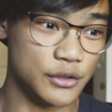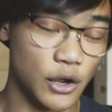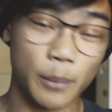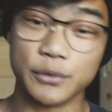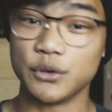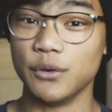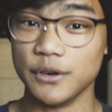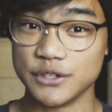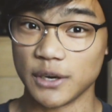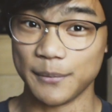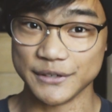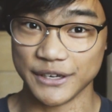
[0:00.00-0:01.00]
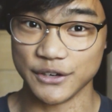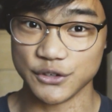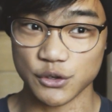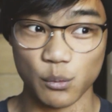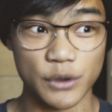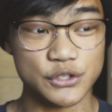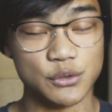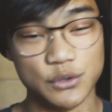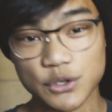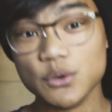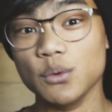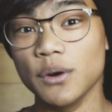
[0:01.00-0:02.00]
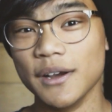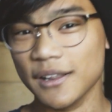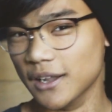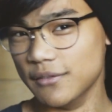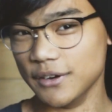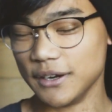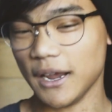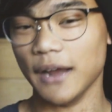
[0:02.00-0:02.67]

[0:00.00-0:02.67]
the opportunities that are presented to you once you do live in